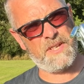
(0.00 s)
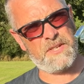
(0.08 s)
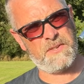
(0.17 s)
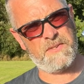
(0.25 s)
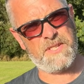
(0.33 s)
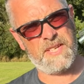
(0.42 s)

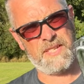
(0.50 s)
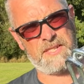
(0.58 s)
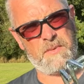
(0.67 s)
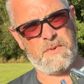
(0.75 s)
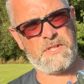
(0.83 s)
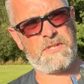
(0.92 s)
duty. So
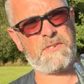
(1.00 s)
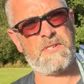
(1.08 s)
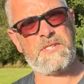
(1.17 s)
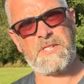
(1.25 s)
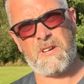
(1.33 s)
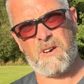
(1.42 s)
we're just going to
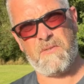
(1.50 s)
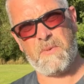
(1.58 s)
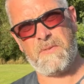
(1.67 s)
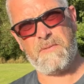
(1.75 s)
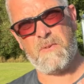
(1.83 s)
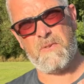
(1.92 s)
start off with
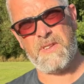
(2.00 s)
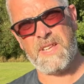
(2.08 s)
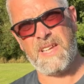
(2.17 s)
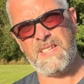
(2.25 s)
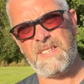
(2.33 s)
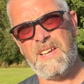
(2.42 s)
four of
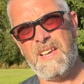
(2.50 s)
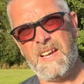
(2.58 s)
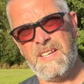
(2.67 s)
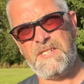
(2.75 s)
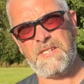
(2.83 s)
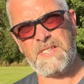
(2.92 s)
these
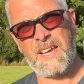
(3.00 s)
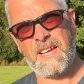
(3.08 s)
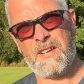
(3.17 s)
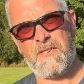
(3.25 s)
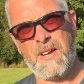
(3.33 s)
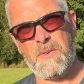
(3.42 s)
and just
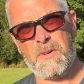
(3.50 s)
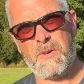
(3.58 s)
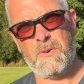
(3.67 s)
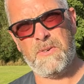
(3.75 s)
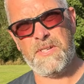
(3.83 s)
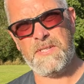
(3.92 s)
anchor out the
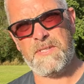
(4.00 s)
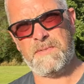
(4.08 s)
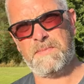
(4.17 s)
corners.